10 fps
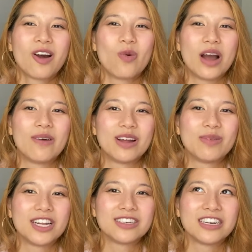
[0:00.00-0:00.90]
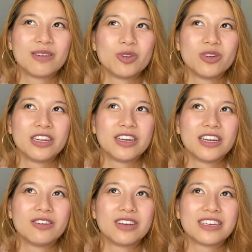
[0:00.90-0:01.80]
Why am I imagining I'm doing it?
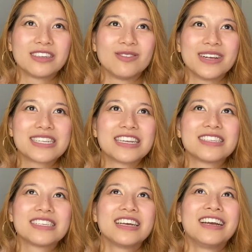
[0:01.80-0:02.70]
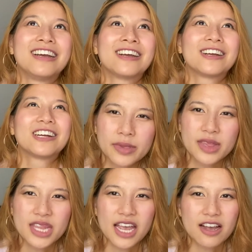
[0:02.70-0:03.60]
That doesn't even make sense. I
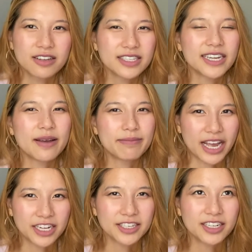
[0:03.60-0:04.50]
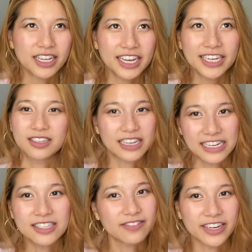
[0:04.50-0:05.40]
would say imagine like the
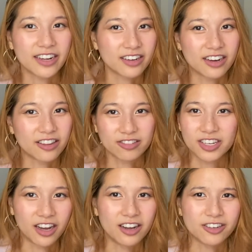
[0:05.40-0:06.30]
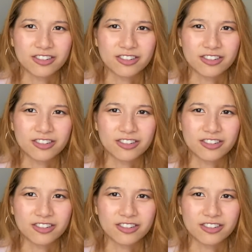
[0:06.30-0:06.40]
taste of like another tongue.